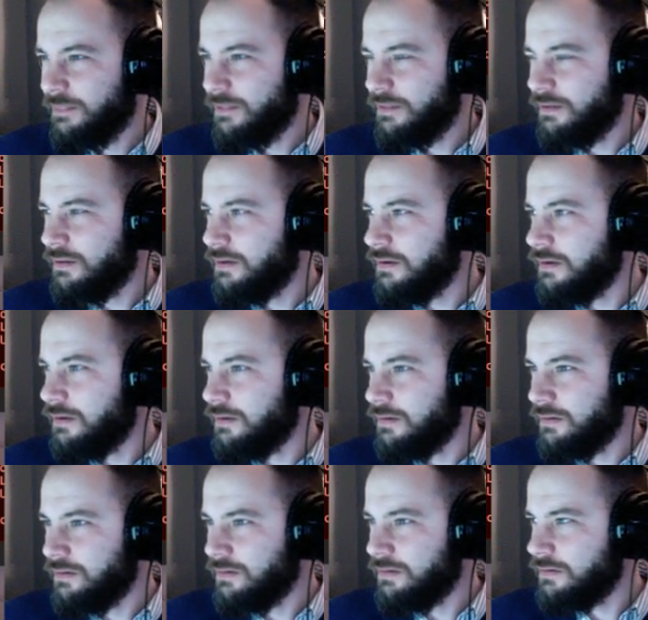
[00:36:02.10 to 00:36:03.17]

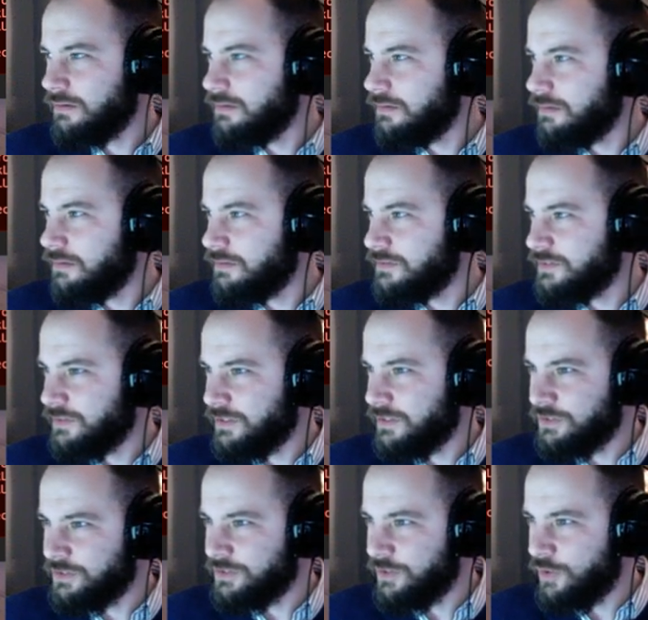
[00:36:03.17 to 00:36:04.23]
uh,
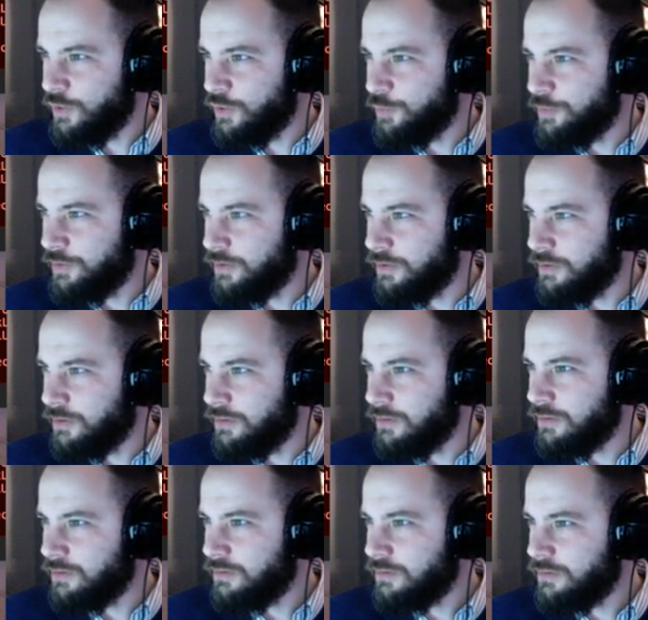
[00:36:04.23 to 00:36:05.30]
installation
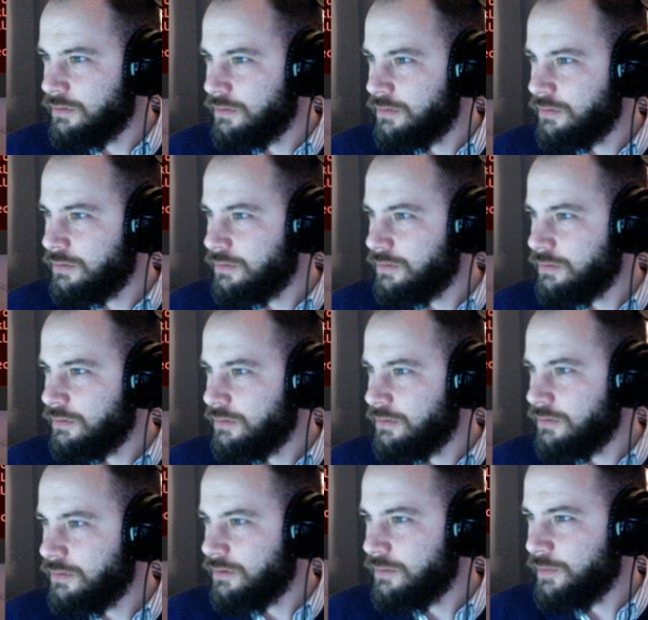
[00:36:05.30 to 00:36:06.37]
open
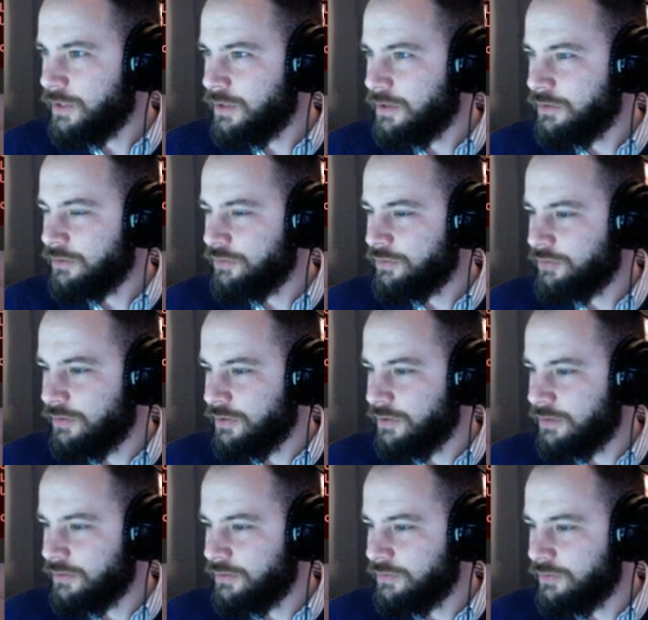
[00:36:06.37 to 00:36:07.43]
on my other
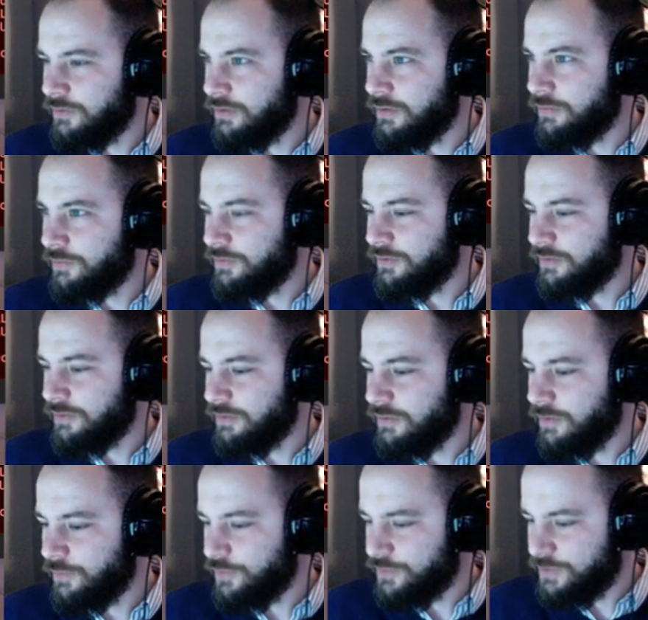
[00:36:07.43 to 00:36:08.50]
screen, so I'm just going to
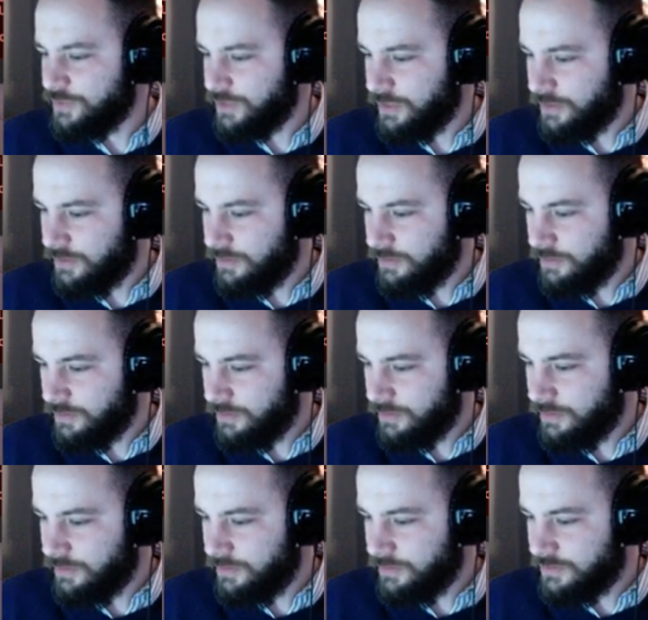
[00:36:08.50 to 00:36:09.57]
double check
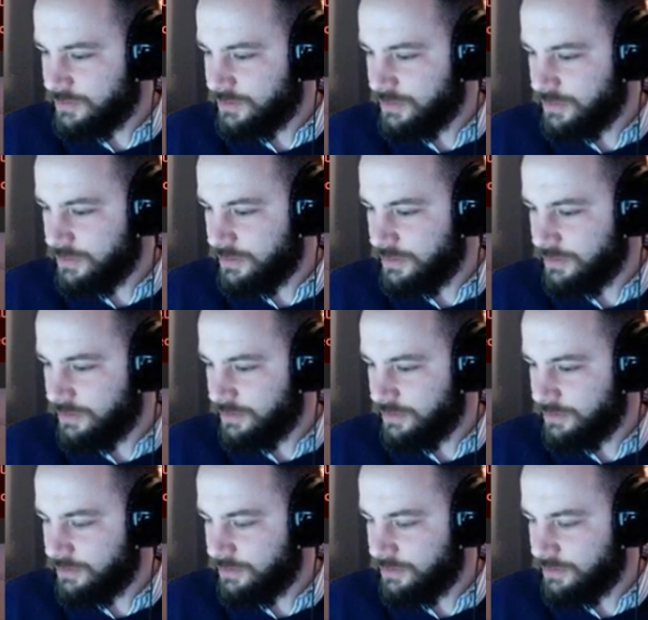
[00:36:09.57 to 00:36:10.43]
on the slug here.